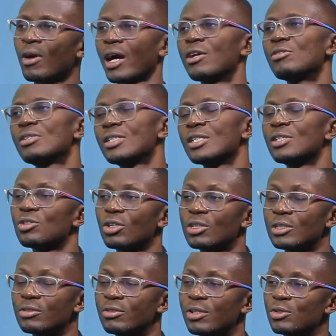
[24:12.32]
Can you change your
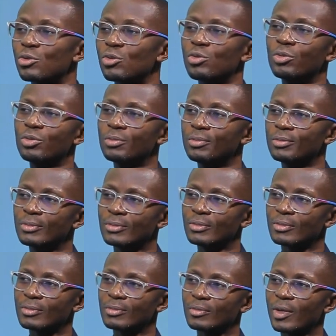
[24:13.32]
children's school?
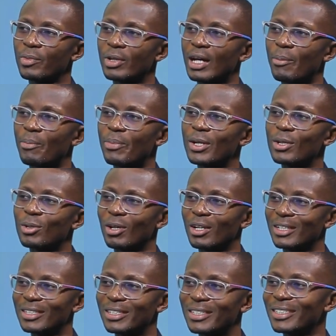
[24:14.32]
Maybe they are paying
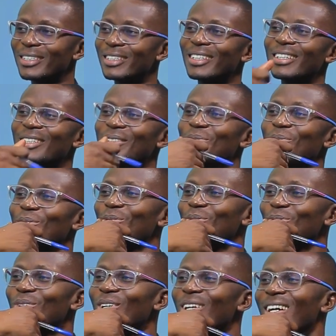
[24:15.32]
dollars. If you want
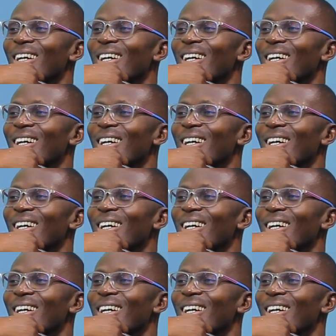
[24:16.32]
to.